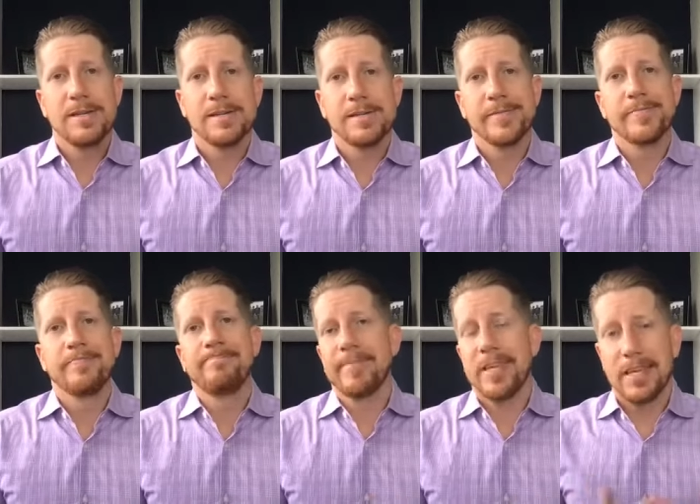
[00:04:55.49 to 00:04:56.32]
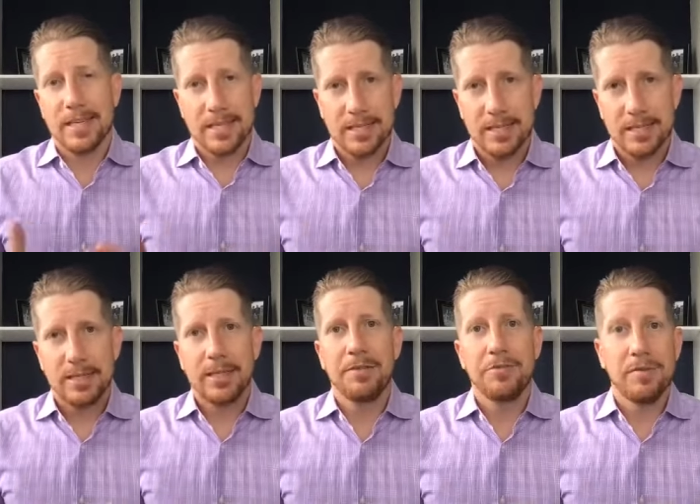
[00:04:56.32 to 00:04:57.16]
Um, and
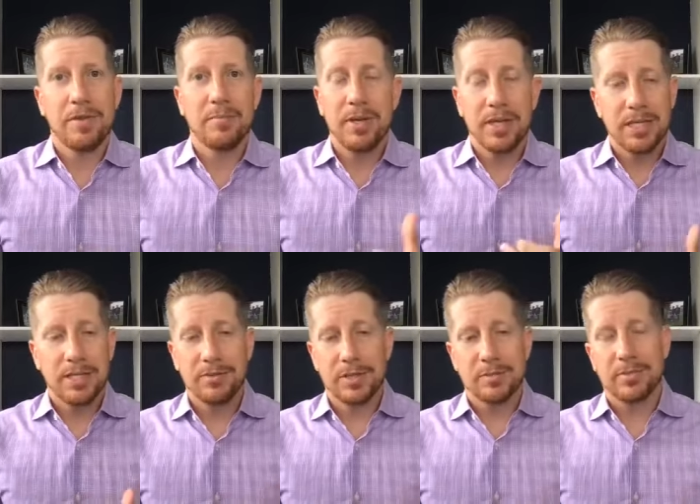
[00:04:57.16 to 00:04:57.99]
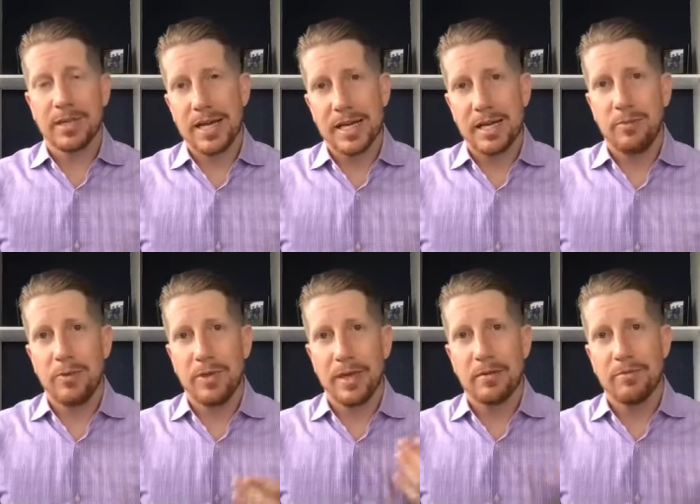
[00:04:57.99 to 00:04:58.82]
if you have the ability to comply
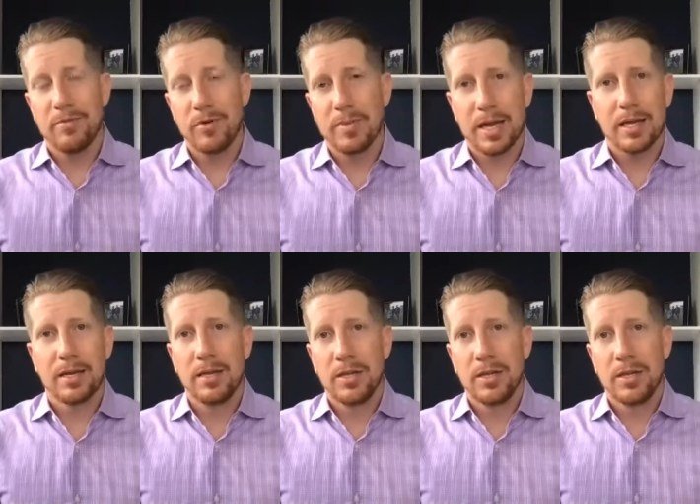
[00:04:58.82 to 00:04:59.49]
with that format,